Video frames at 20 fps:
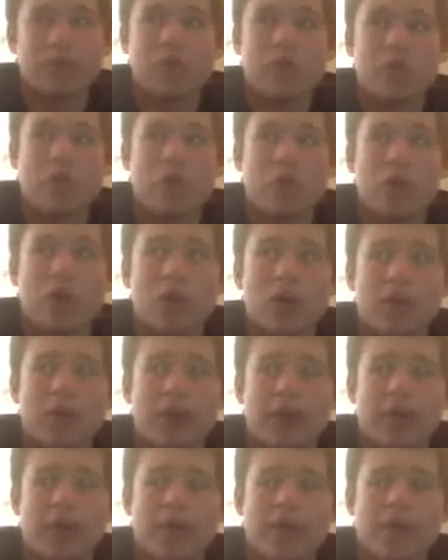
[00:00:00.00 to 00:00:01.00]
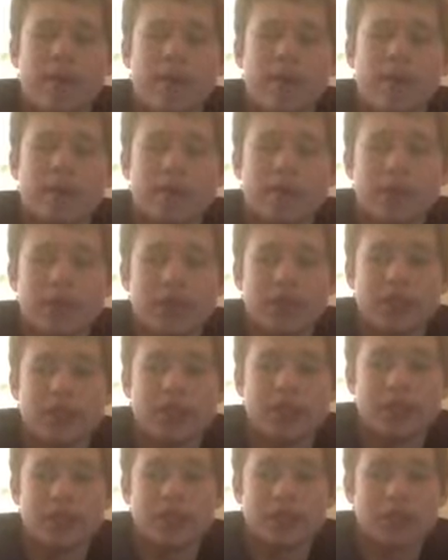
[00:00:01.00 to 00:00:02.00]
more about them,
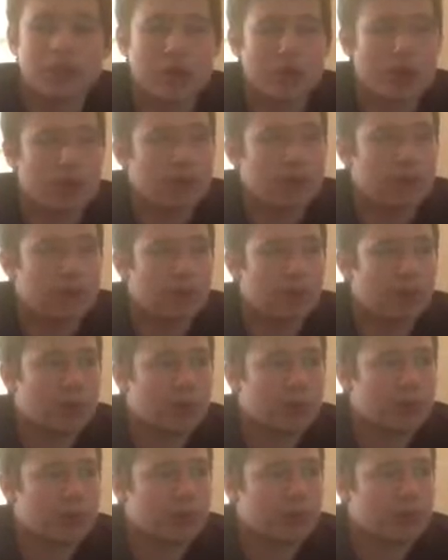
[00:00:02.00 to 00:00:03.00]
and a lot of reports